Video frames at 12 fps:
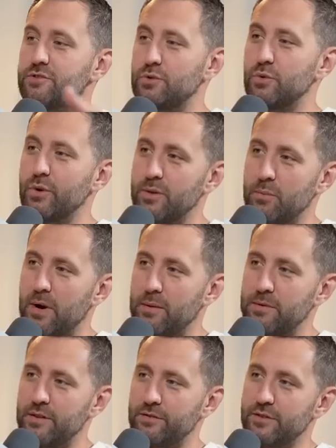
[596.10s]
touring the
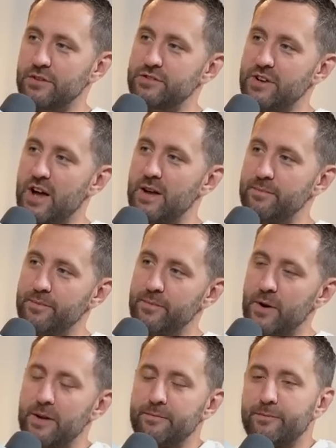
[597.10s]
property the first time,
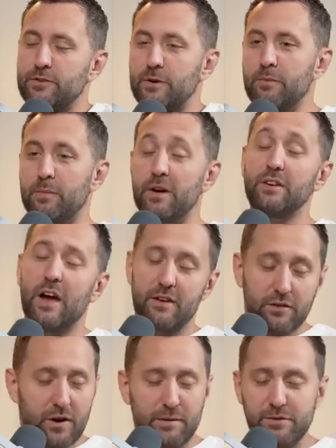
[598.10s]
right? So, but yeah,
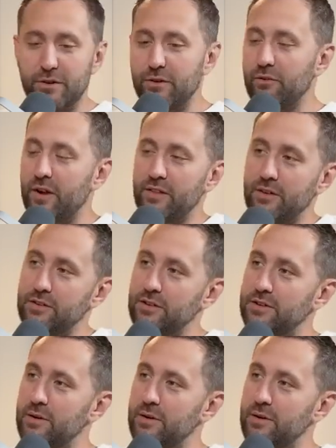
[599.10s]
you're absolutely right. That's a good